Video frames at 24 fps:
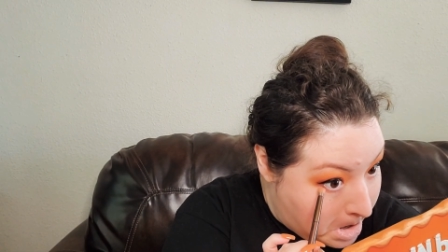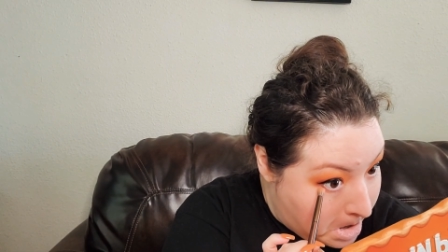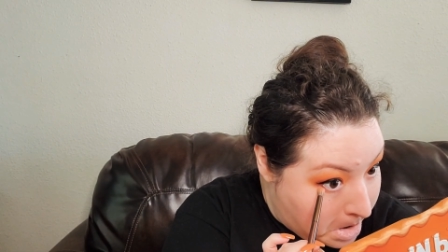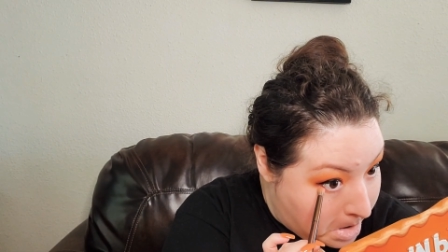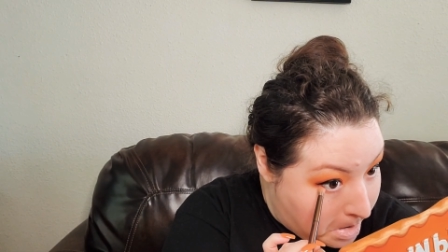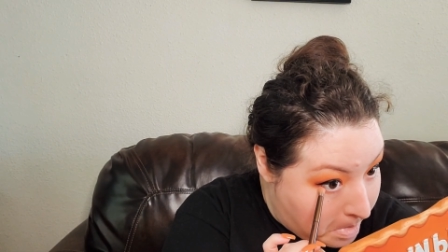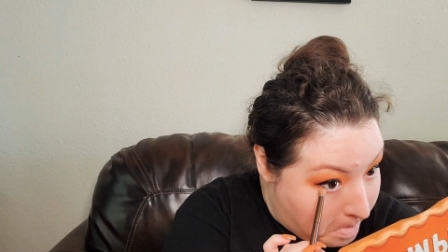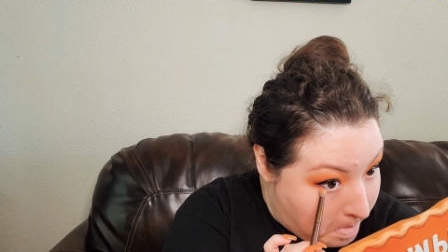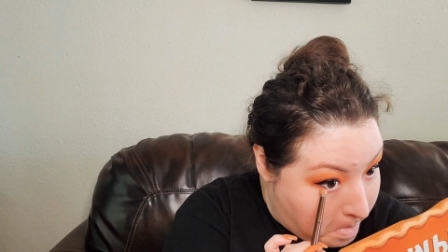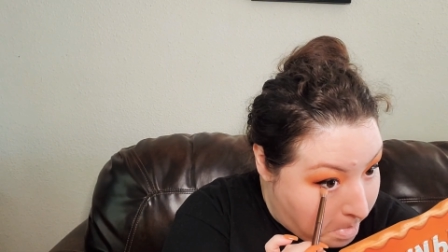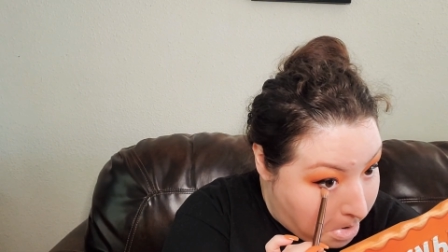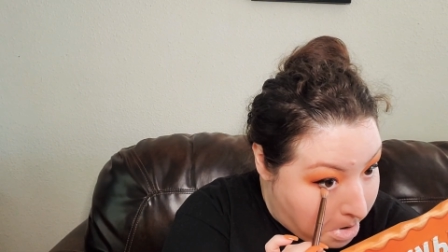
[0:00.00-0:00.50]

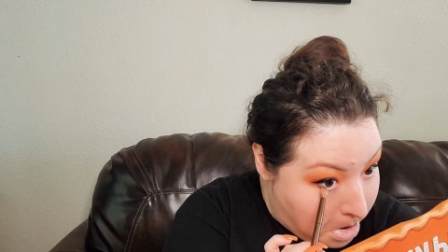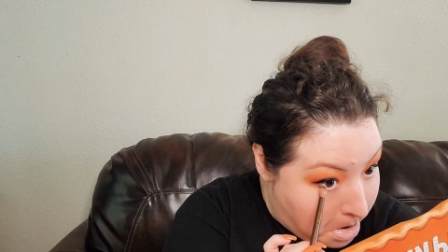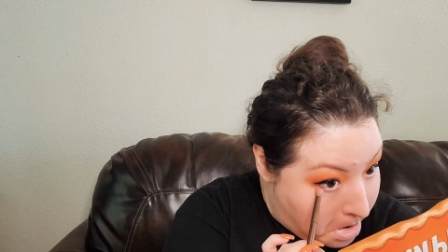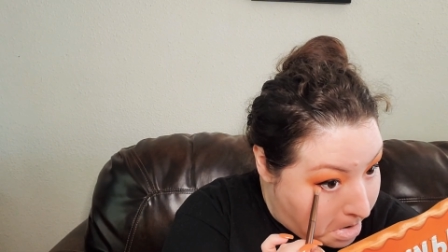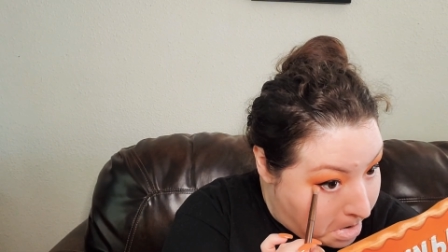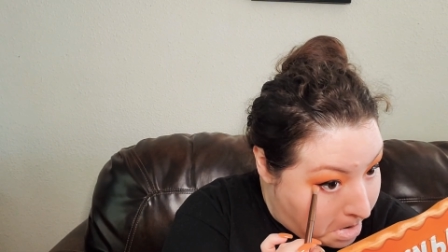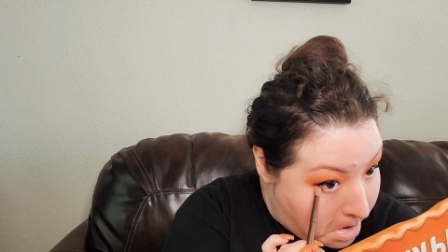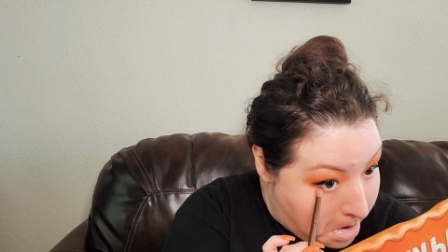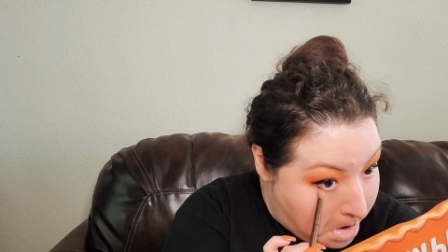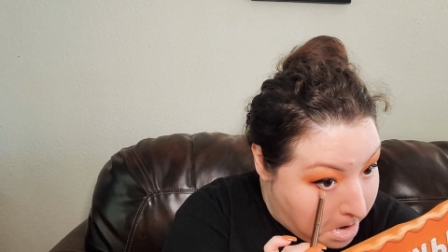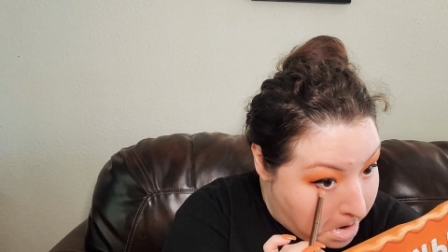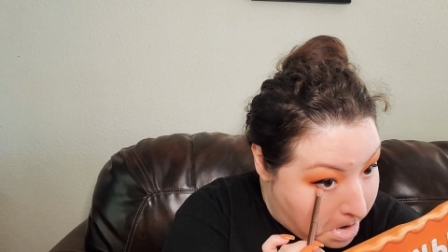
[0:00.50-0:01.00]
to
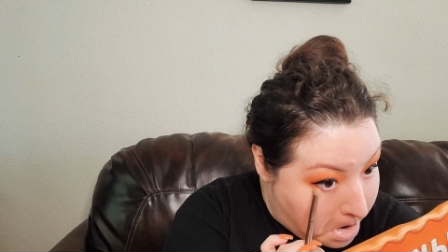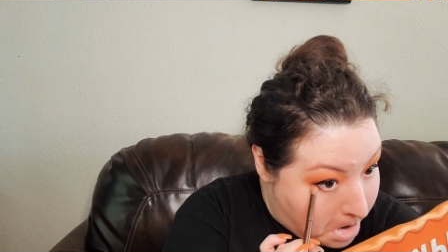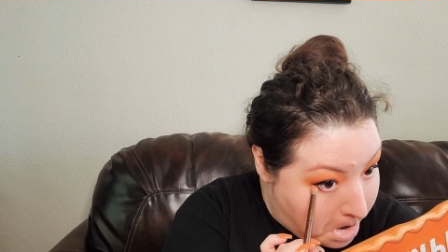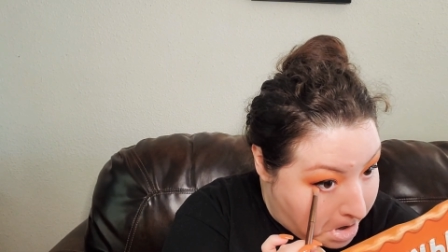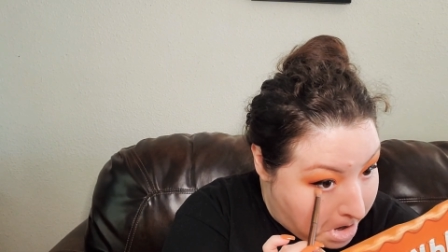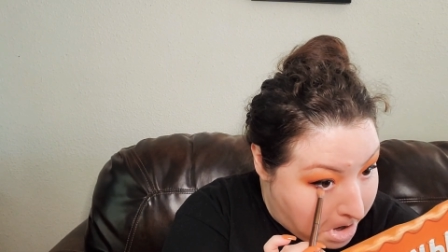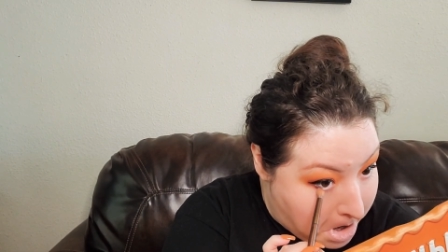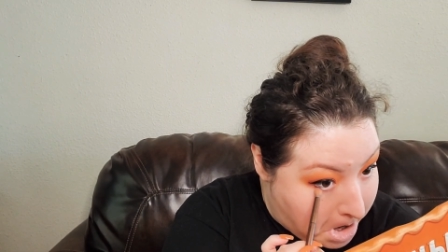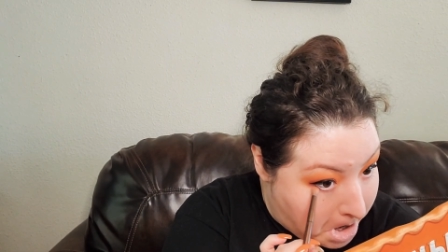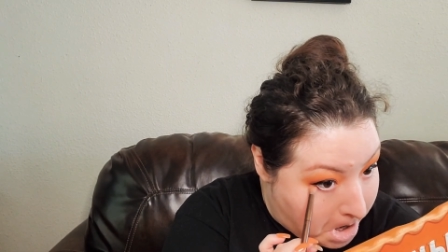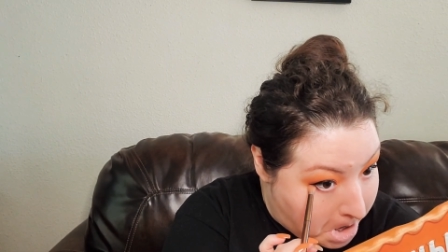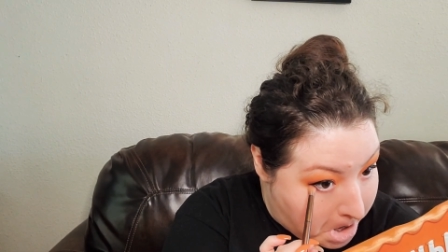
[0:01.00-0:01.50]
bronzer and
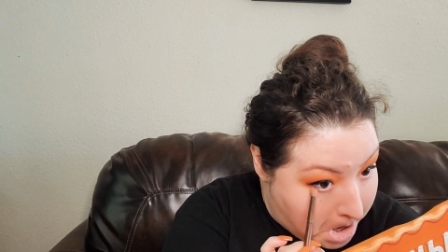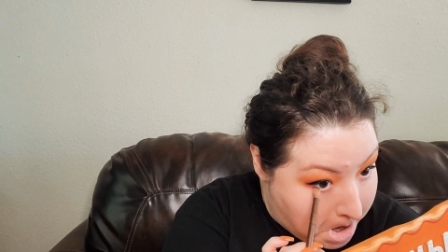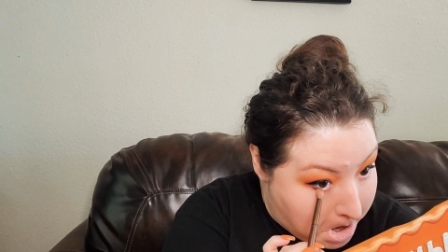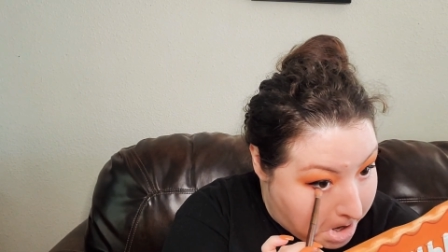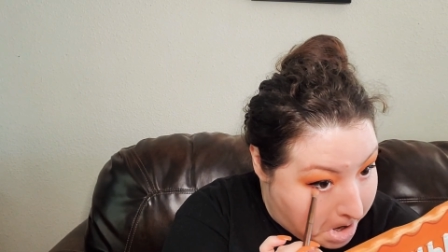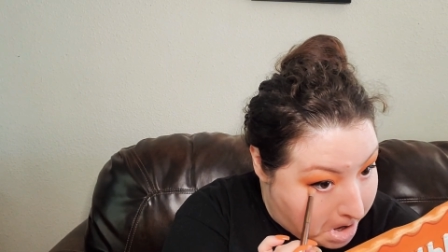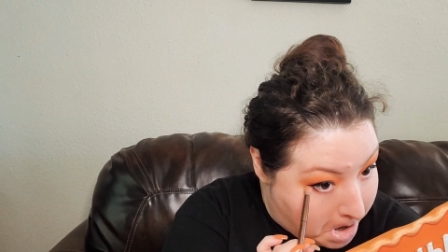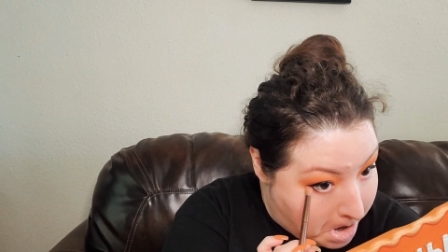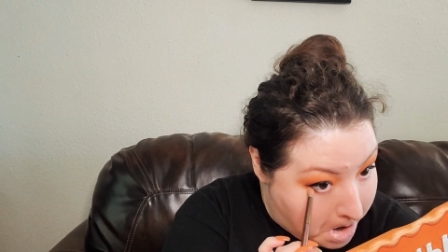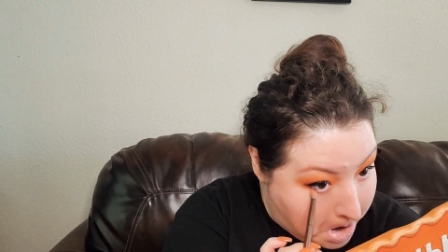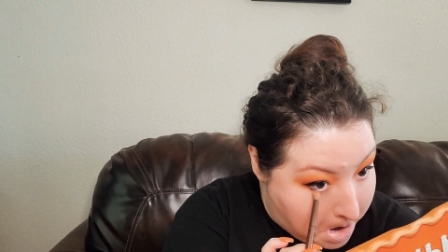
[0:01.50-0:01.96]
such.